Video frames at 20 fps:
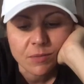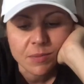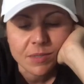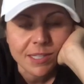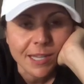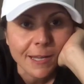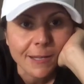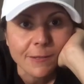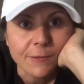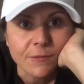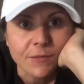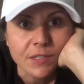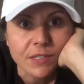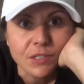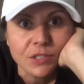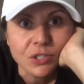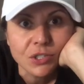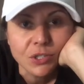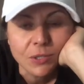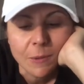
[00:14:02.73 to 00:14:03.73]
start to
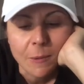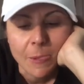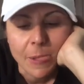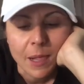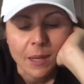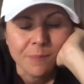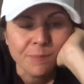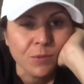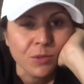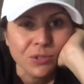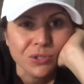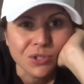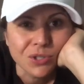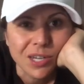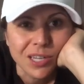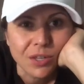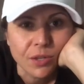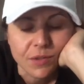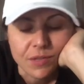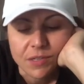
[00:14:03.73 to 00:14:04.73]
finish. I'm not sure
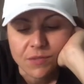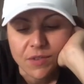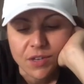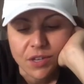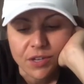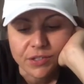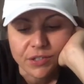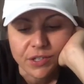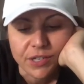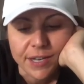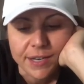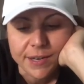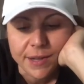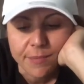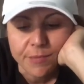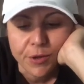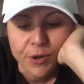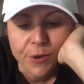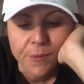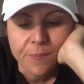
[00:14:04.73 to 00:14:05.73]
how long this video is going to end
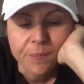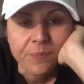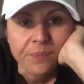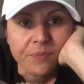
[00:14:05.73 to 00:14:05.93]
up though.